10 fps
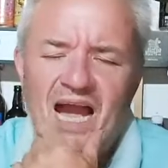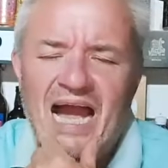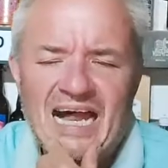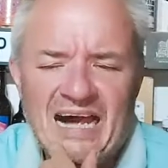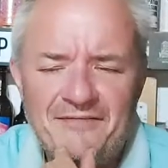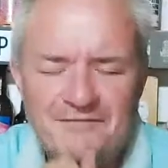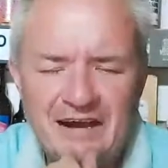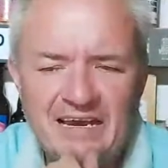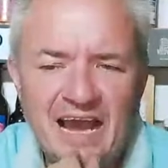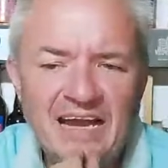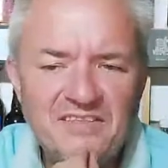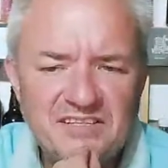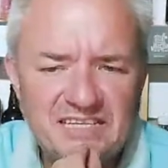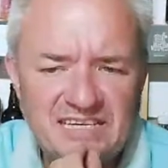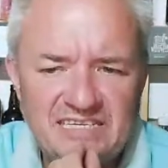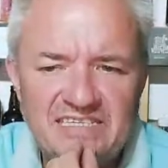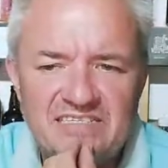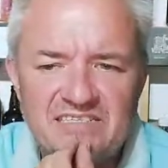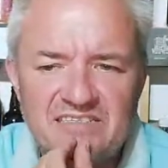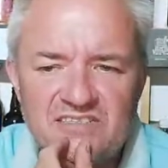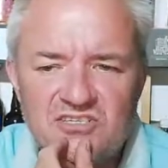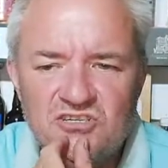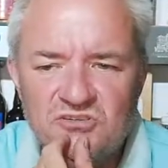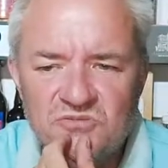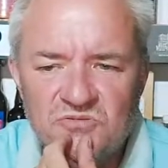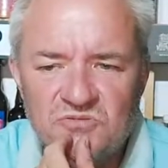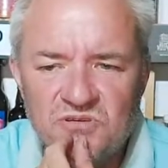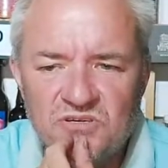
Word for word: I like the need to